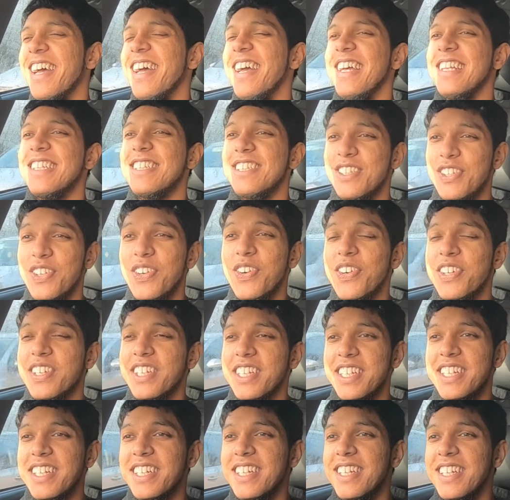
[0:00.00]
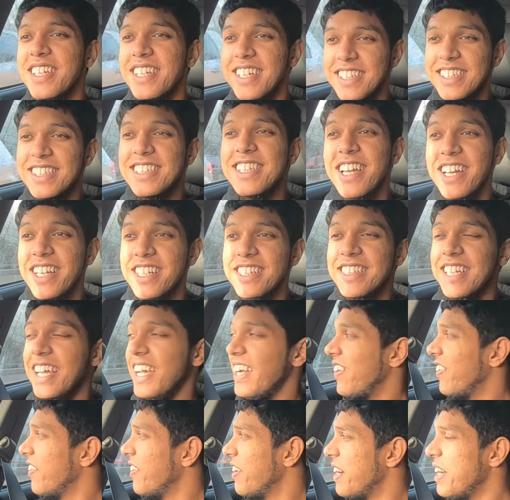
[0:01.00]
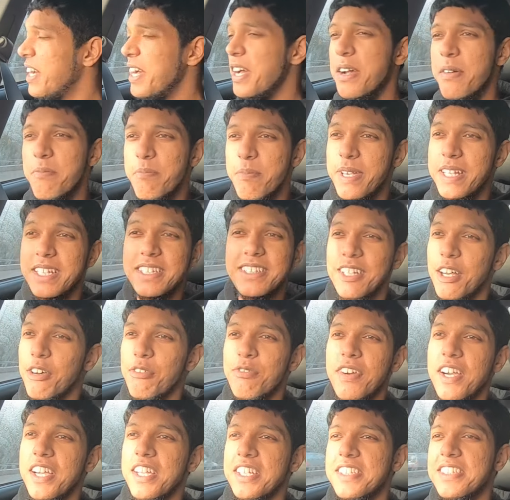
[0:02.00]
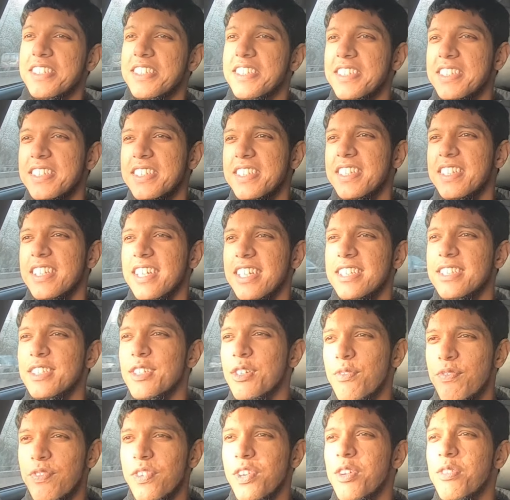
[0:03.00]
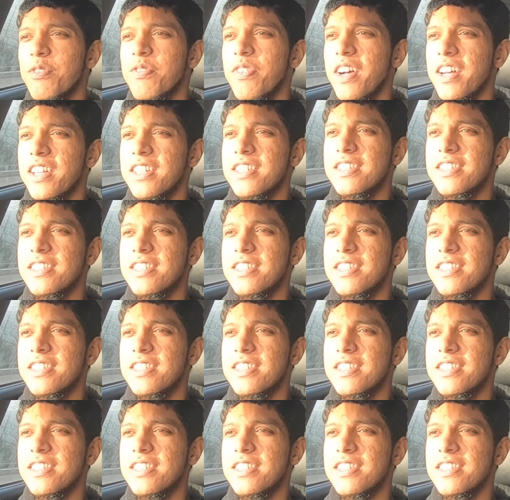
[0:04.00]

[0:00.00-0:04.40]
It's torquey, it slides out, but it's not fast. It doesn't feel fast.